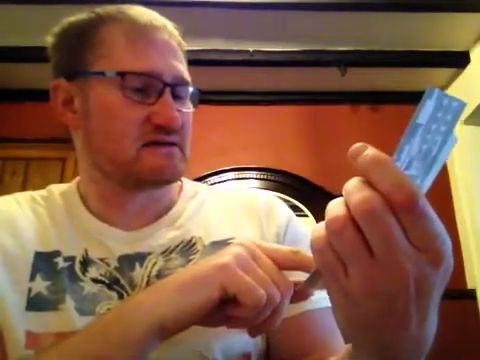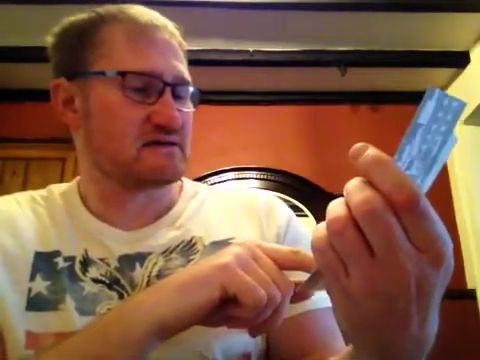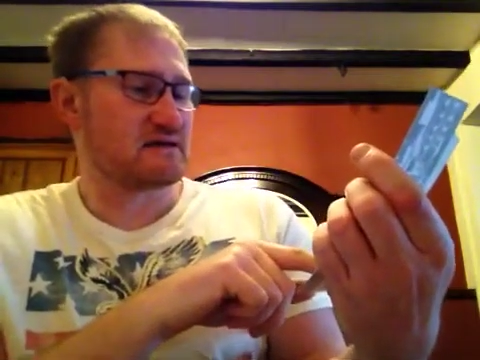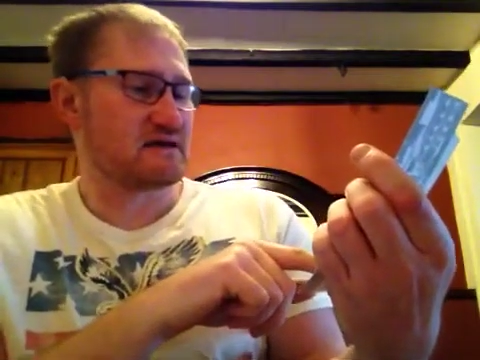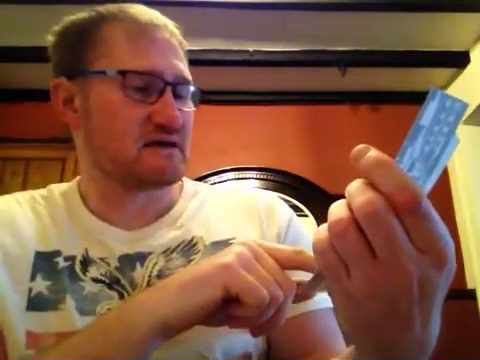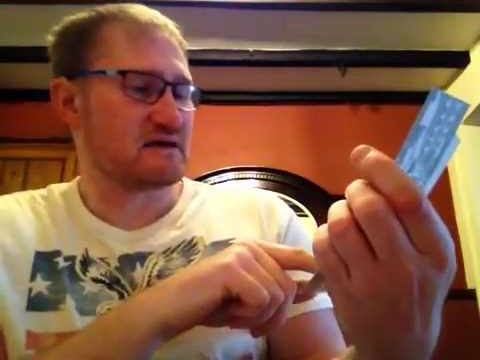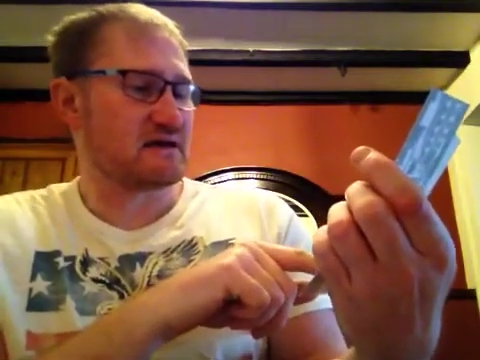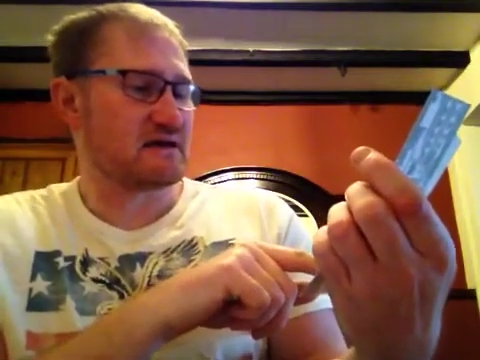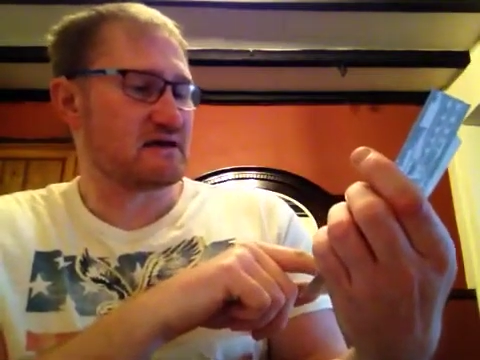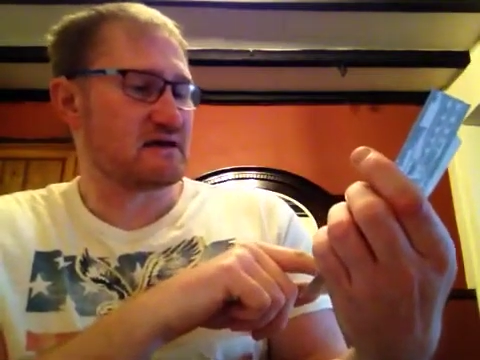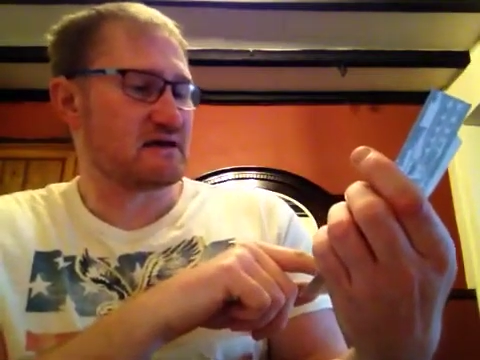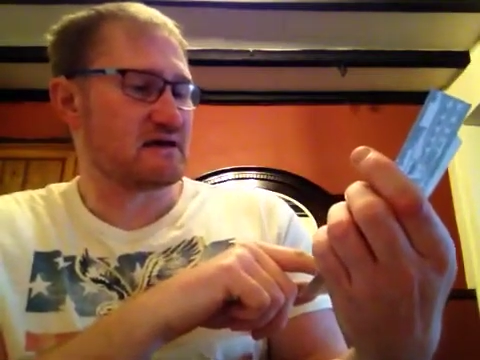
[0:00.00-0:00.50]

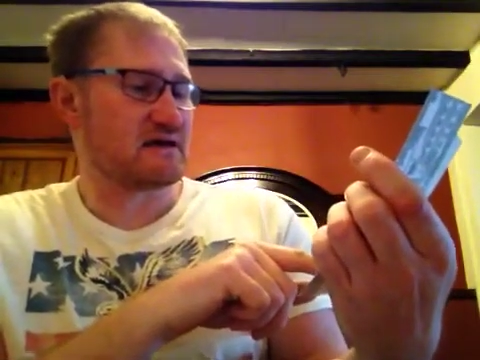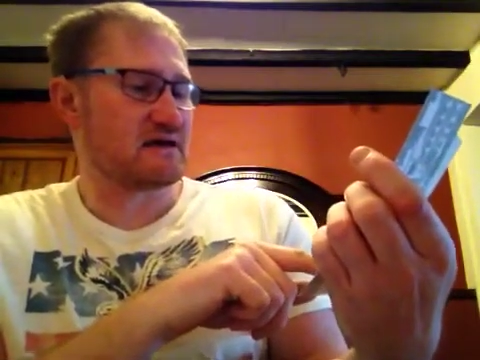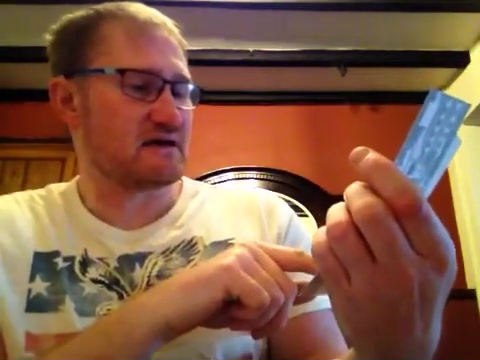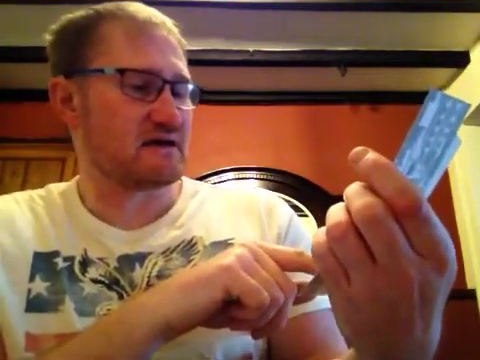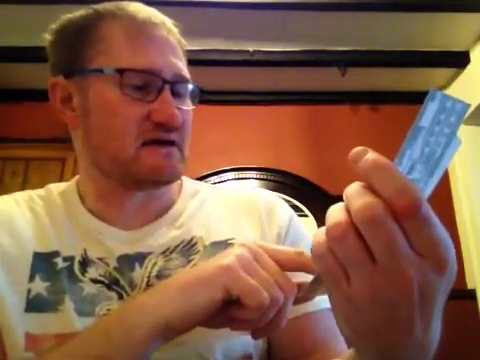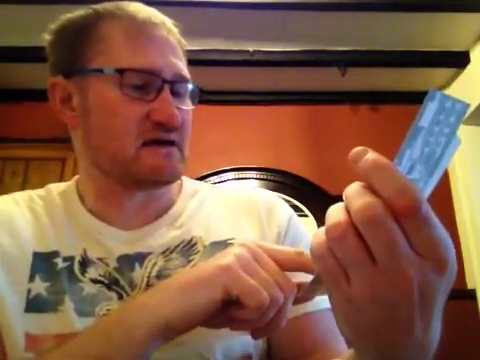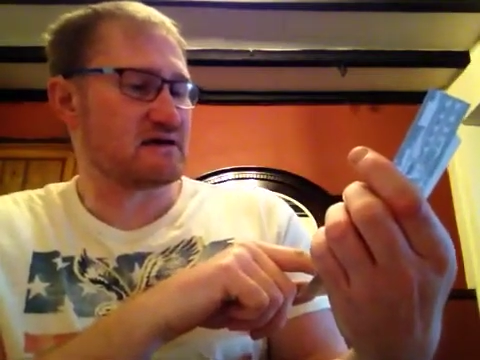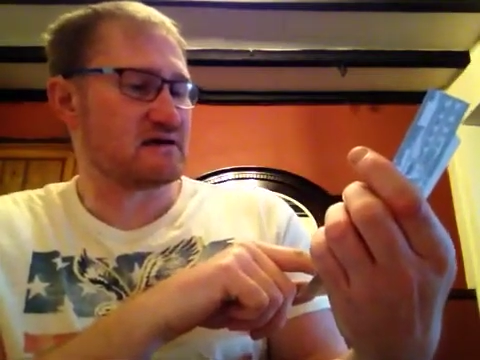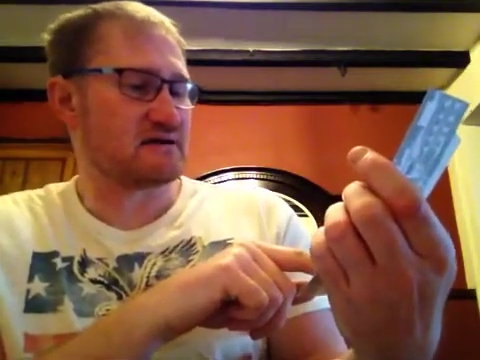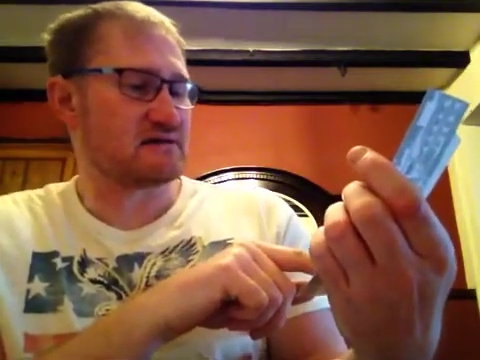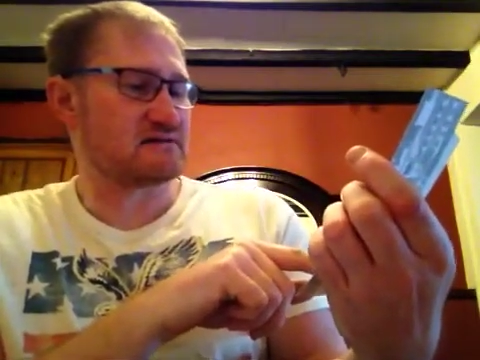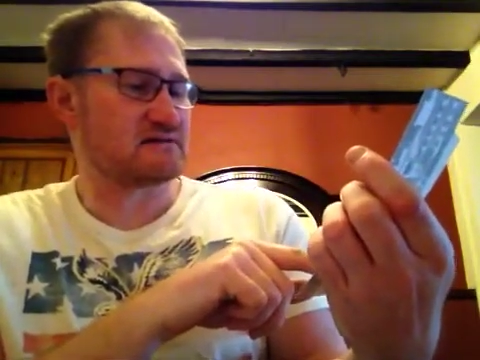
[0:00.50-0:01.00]

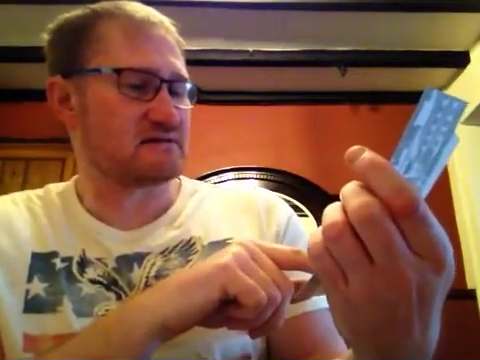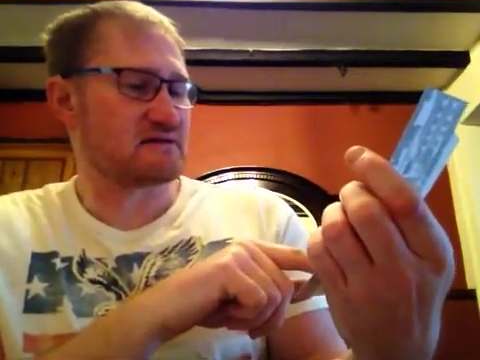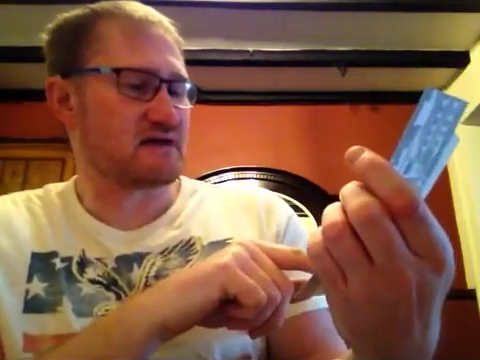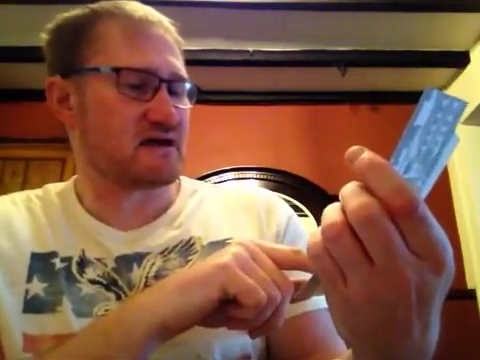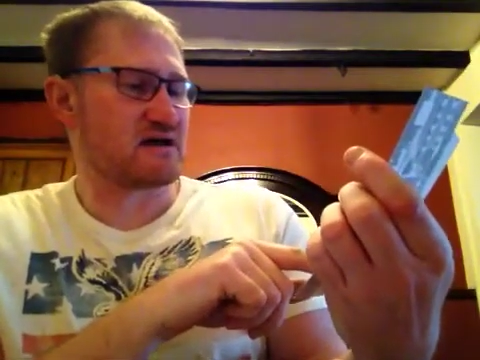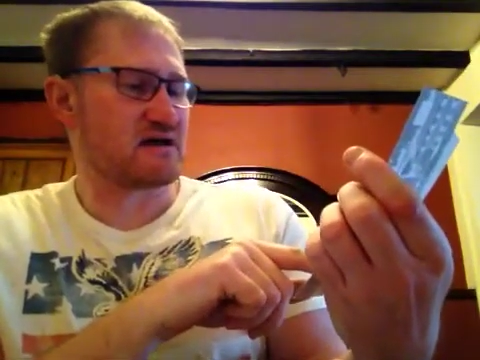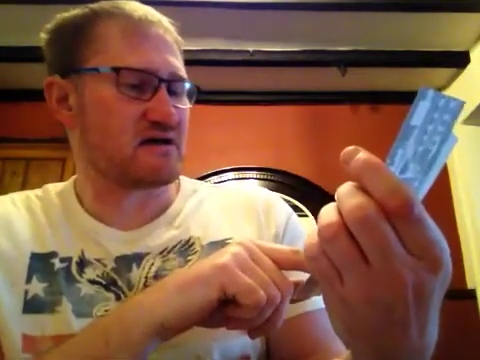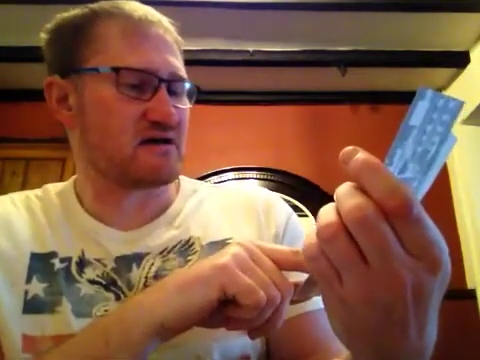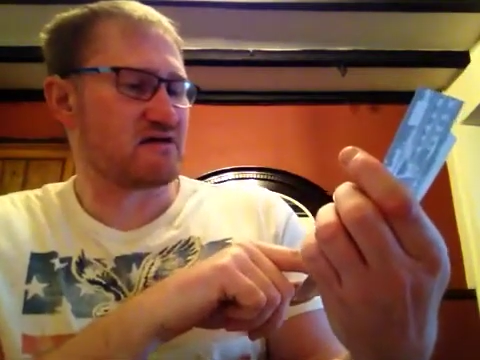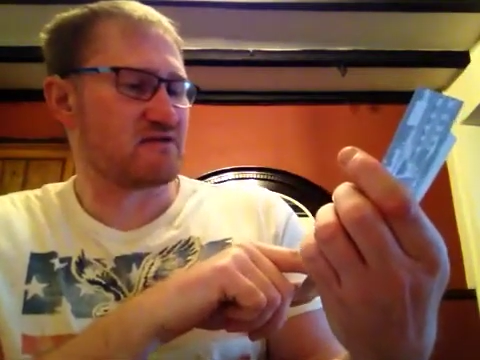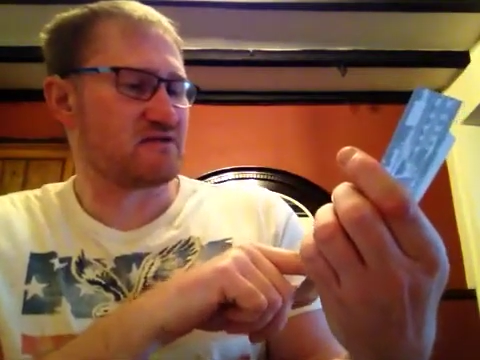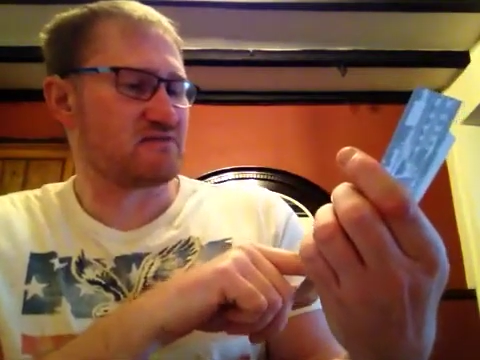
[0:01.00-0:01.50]

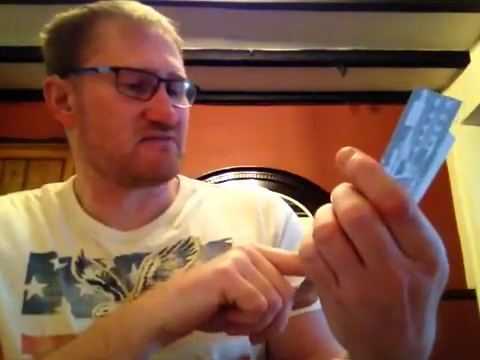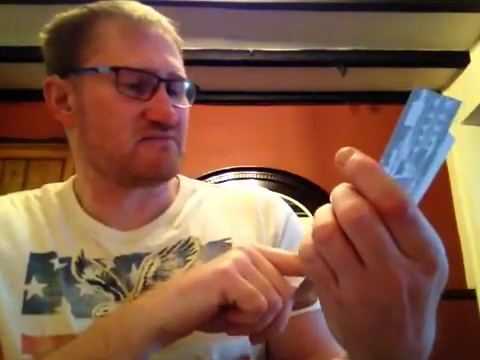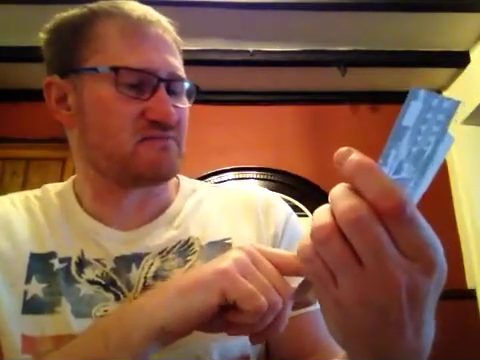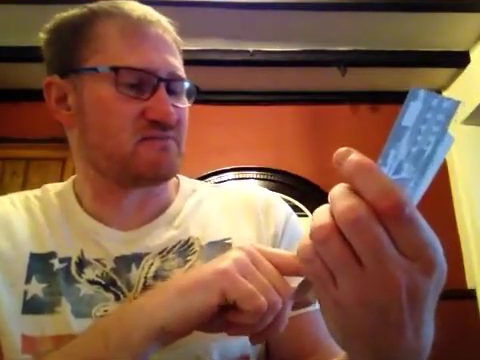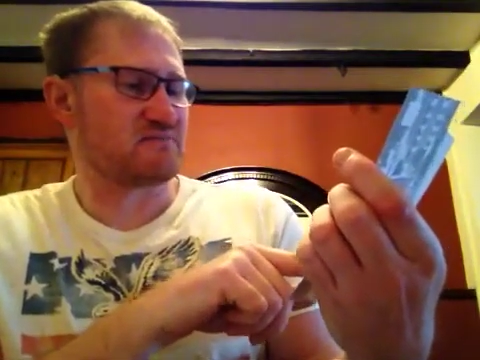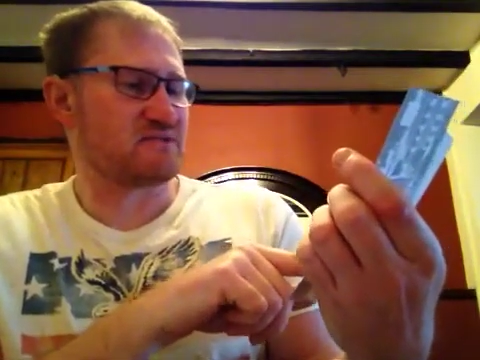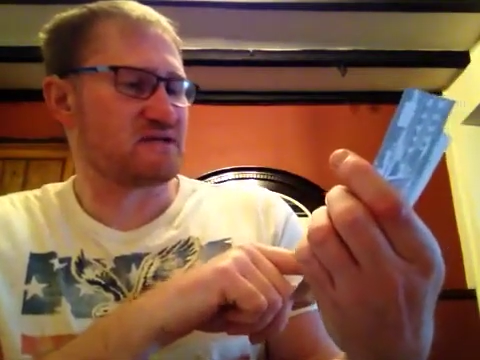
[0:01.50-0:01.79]
Zara